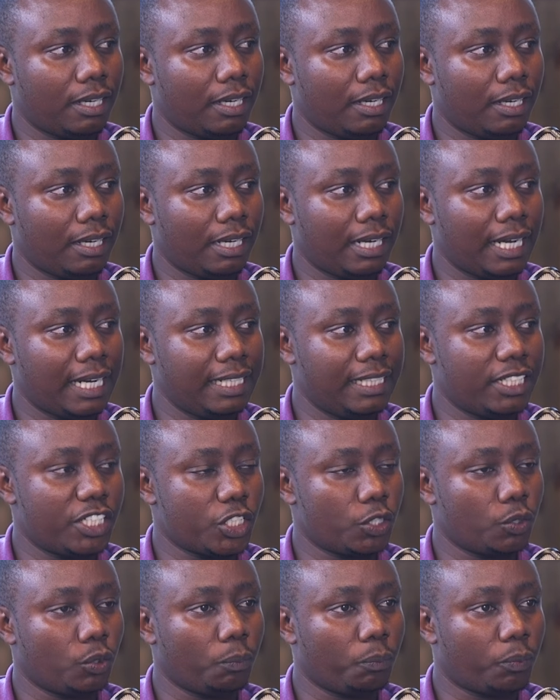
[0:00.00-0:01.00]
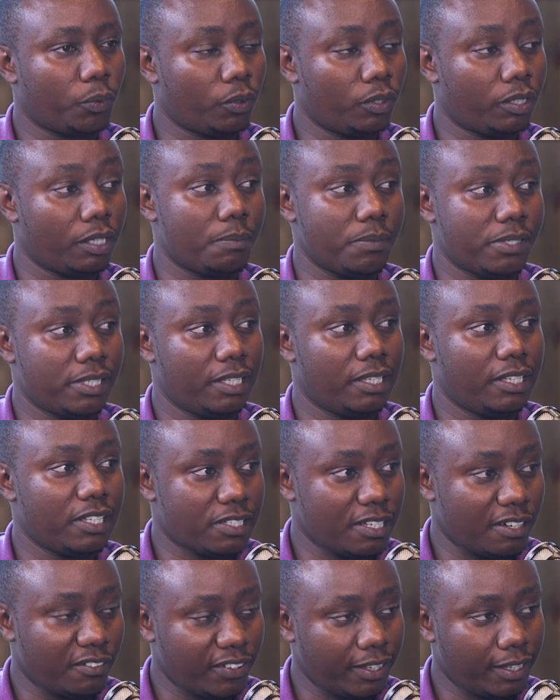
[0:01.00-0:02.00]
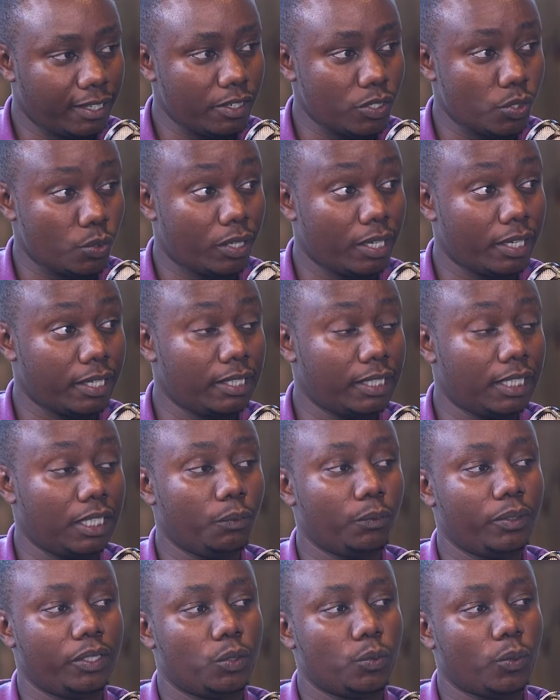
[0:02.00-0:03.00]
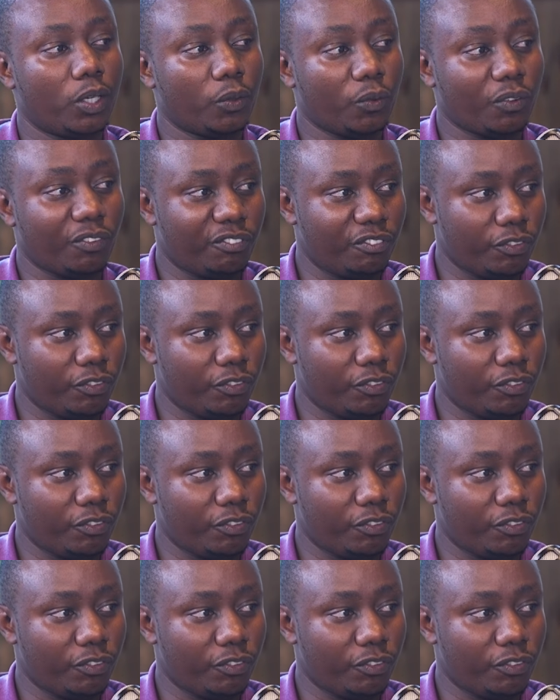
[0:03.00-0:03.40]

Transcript: additional programs in East Africa. So currently we do a lot of